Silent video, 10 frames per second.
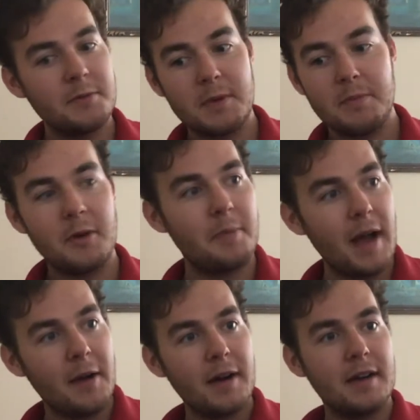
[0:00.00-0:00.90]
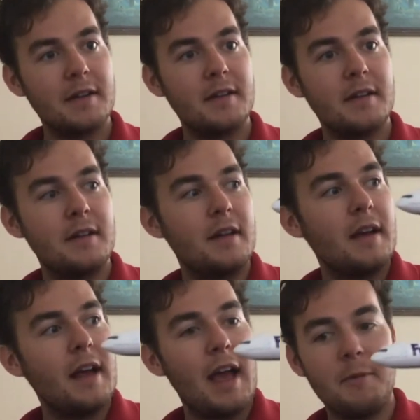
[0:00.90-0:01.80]
we pull power,
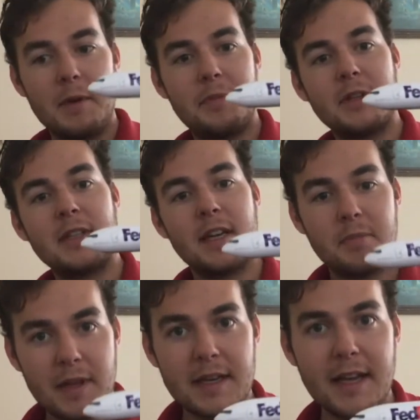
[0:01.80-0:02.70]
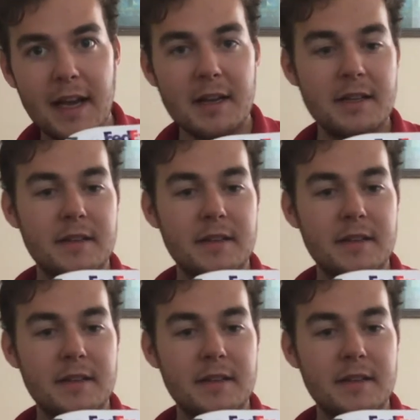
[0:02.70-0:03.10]
and we push the airplane down.